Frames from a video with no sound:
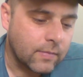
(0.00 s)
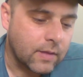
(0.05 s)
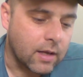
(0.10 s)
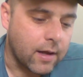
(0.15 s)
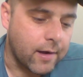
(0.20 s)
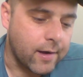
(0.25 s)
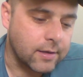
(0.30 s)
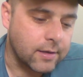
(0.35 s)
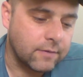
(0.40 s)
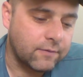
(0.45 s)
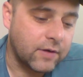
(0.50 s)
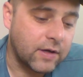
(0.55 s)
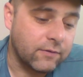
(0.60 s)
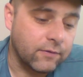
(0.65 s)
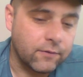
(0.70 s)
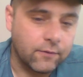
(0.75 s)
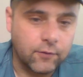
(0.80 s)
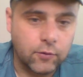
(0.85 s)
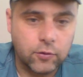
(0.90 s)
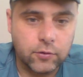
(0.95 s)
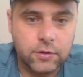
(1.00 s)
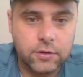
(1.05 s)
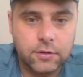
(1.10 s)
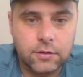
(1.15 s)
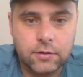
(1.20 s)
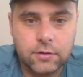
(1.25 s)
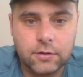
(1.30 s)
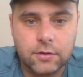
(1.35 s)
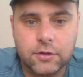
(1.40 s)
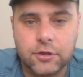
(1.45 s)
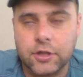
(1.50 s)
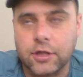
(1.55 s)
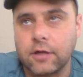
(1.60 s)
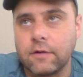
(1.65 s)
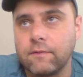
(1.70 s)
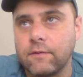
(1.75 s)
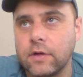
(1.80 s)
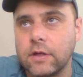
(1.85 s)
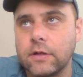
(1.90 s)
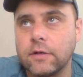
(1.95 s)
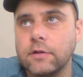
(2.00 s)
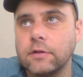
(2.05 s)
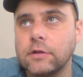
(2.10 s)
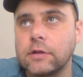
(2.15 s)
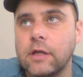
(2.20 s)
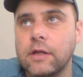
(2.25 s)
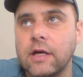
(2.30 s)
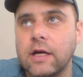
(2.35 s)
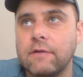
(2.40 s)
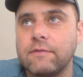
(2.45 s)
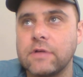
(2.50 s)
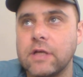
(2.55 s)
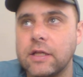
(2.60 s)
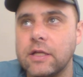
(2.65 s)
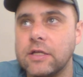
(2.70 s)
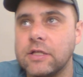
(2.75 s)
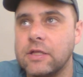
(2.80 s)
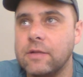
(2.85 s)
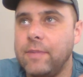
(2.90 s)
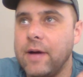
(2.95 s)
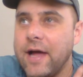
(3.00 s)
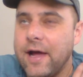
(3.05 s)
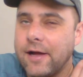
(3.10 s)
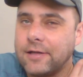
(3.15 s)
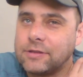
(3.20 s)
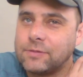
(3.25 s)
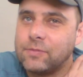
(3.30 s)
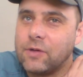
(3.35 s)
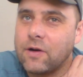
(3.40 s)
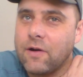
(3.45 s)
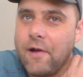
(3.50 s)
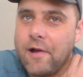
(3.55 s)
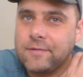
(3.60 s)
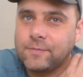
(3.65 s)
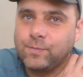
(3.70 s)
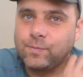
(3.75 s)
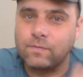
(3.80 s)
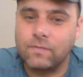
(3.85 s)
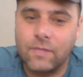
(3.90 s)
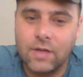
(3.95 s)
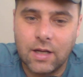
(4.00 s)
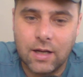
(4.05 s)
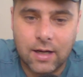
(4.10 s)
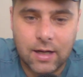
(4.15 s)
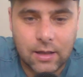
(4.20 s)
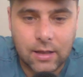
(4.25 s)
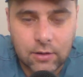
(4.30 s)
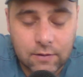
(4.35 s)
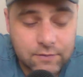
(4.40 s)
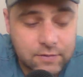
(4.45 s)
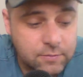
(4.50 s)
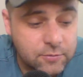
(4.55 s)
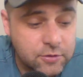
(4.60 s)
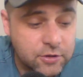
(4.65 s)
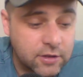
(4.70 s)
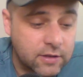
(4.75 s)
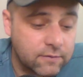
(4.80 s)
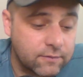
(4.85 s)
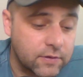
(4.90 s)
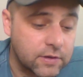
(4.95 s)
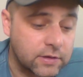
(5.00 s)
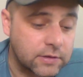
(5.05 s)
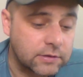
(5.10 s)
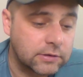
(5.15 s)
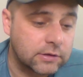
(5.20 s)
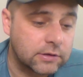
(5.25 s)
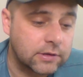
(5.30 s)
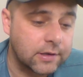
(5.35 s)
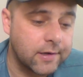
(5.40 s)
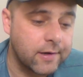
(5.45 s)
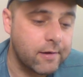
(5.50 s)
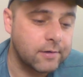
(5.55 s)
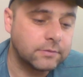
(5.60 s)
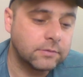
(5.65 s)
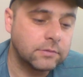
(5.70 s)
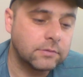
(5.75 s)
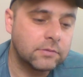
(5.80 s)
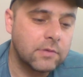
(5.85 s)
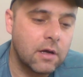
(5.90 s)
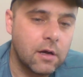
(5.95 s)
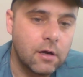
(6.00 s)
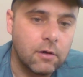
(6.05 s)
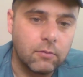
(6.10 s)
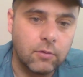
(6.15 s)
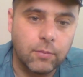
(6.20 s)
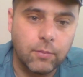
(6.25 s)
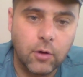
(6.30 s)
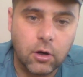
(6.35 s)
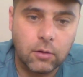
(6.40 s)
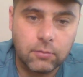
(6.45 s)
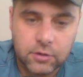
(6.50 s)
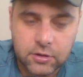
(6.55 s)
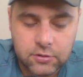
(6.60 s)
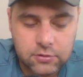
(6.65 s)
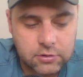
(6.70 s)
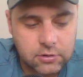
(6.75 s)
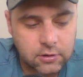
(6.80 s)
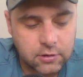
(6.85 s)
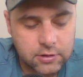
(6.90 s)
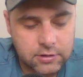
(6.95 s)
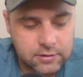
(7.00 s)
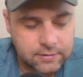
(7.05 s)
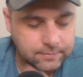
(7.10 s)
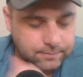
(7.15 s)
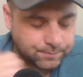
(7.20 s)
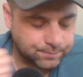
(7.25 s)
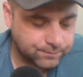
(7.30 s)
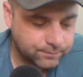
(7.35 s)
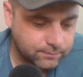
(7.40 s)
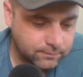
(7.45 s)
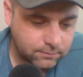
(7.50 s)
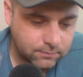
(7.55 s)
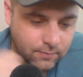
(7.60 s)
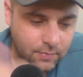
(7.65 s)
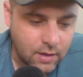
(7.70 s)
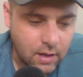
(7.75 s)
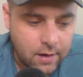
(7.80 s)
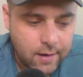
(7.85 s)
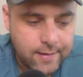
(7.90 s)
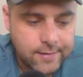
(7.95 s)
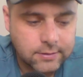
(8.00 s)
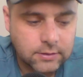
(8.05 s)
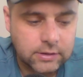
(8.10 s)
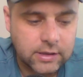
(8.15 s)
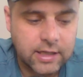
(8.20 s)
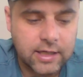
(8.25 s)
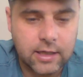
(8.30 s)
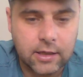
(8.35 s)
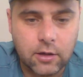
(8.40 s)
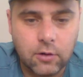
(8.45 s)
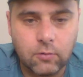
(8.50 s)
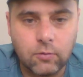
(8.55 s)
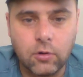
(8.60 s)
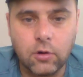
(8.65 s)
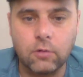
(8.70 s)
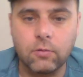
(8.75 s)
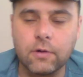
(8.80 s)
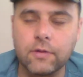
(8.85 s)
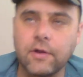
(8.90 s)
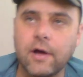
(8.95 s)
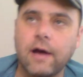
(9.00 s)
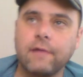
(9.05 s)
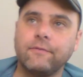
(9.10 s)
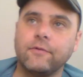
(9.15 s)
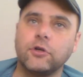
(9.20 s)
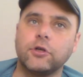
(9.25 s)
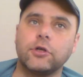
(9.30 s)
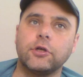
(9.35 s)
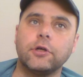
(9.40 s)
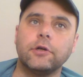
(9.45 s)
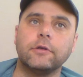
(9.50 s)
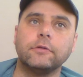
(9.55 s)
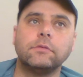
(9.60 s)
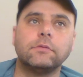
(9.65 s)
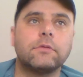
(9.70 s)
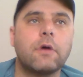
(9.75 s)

Uh, favorite food is, is chicken fingers. I think I've said this in the past, but I love some chicken fingers uh, with barbecue sauce. You can't go wrong with that for sure.